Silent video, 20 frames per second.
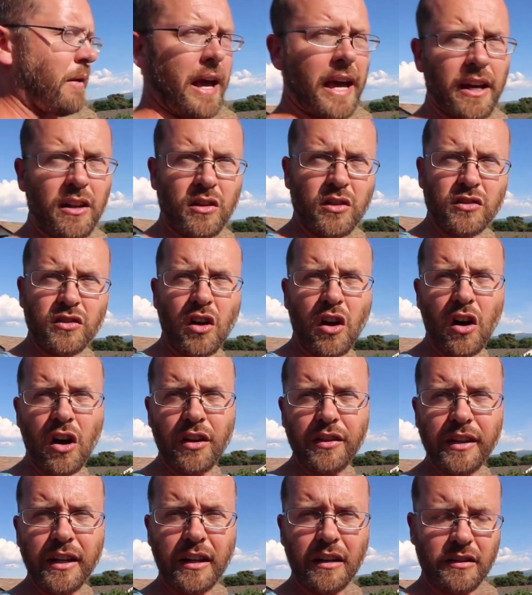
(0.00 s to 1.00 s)
panels
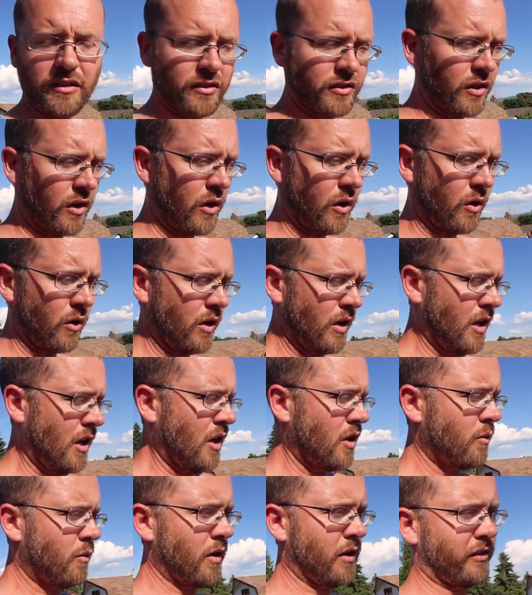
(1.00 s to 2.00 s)
on there. So
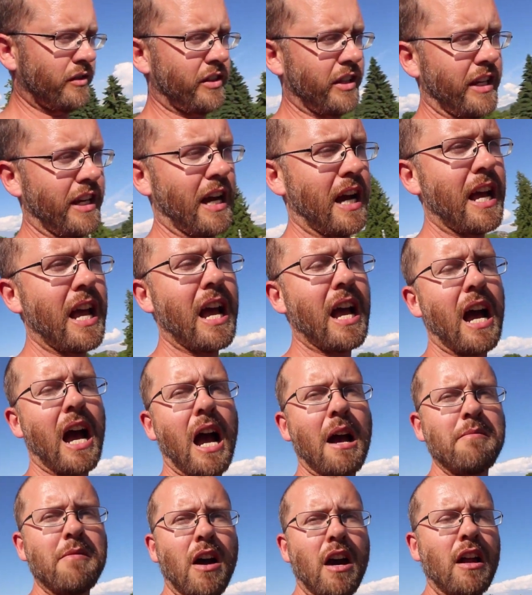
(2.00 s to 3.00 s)
we'll see. I,
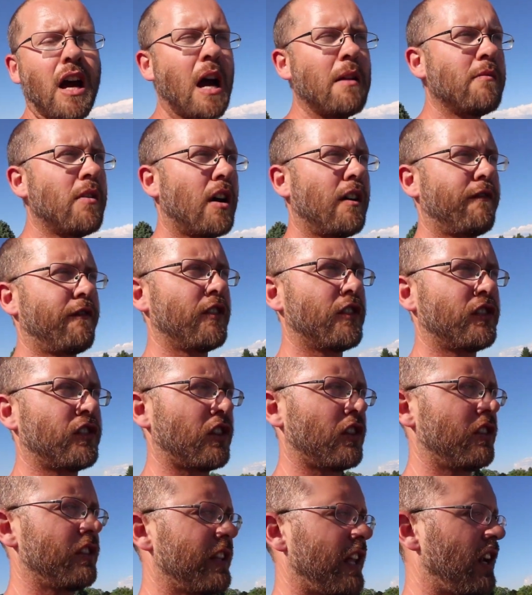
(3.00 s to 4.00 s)
am not I'm not for
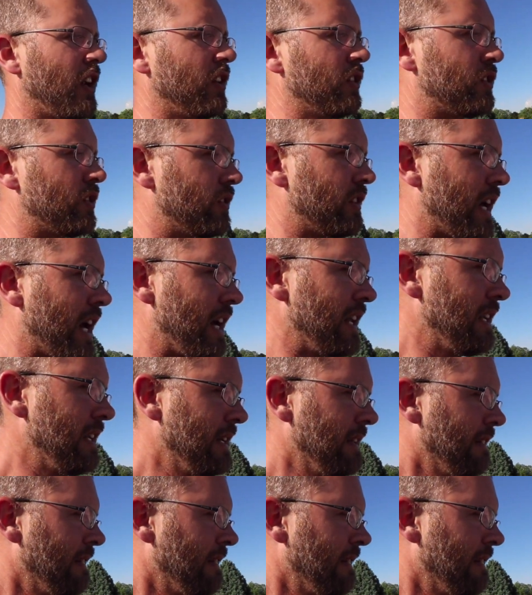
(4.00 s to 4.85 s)
certain that I'll do that